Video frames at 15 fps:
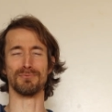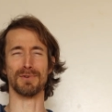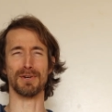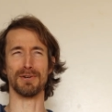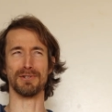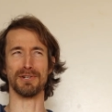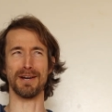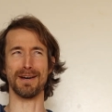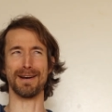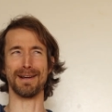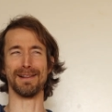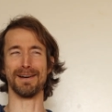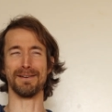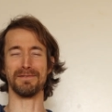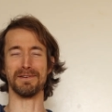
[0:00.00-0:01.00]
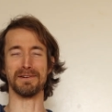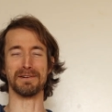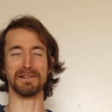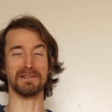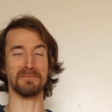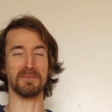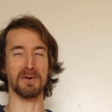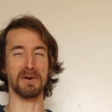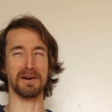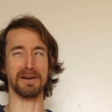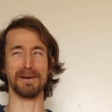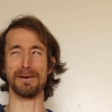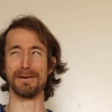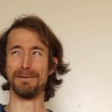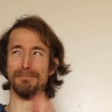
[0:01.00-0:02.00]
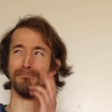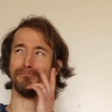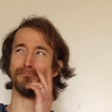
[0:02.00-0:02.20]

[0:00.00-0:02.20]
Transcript: John, I love you. I support you.